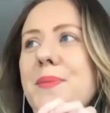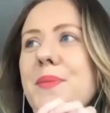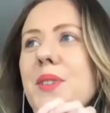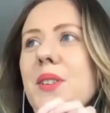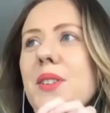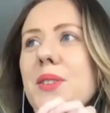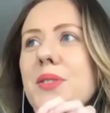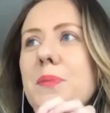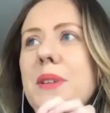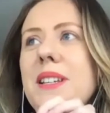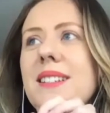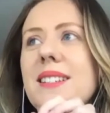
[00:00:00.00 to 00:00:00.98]
Got to
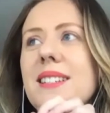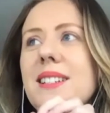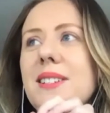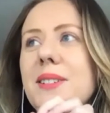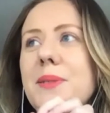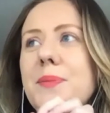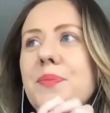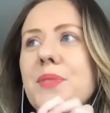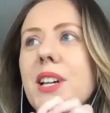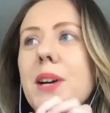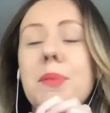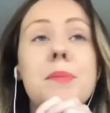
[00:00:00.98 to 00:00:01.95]
meet a
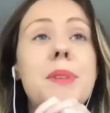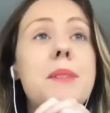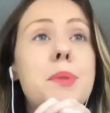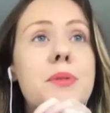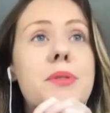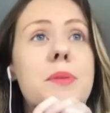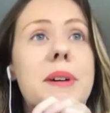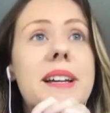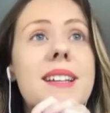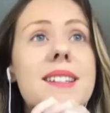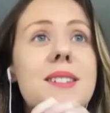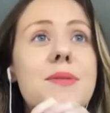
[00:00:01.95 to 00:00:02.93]
couple of people for my
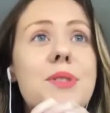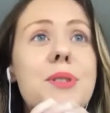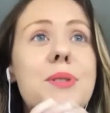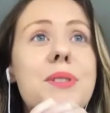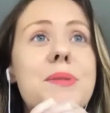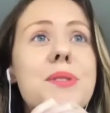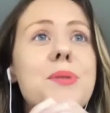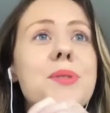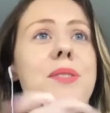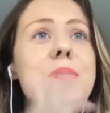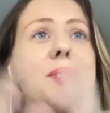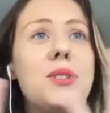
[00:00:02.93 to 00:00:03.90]
interview. There was also
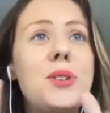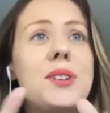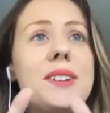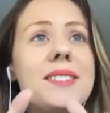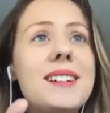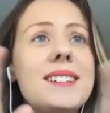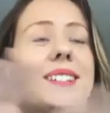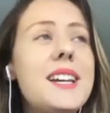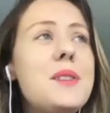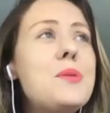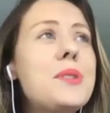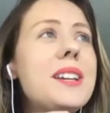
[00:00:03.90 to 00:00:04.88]
a dog that day
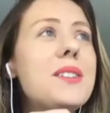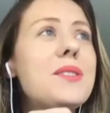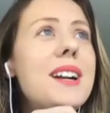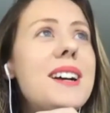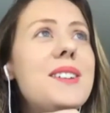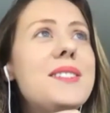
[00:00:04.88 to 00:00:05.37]
walking around.